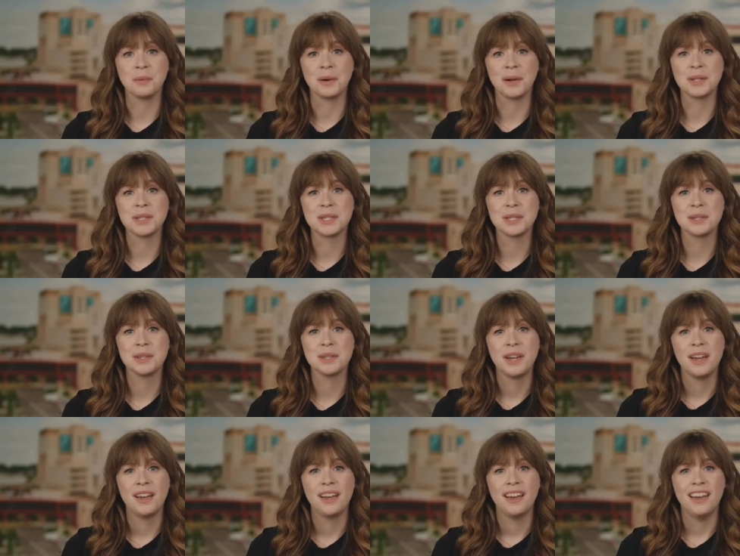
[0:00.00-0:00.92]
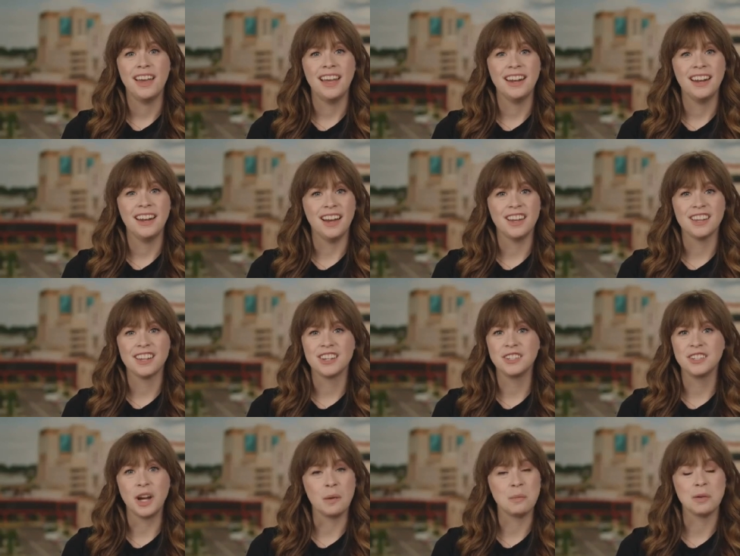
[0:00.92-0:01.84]
months. And I
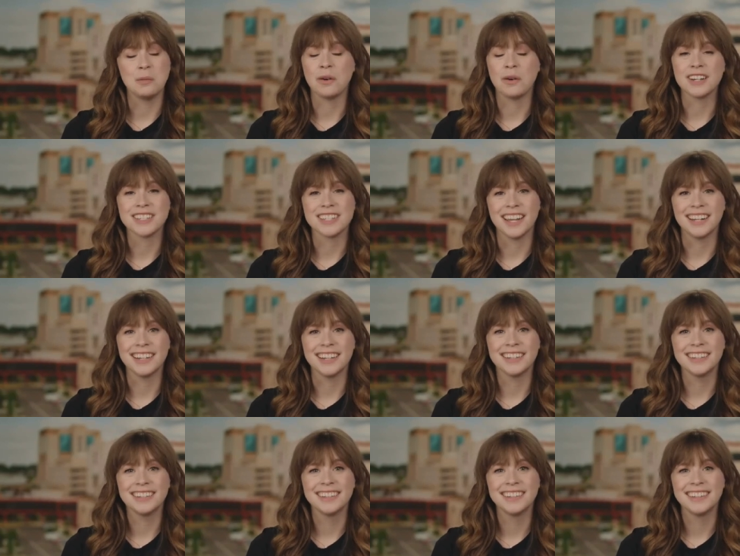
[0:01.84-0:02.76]
could not be more excited.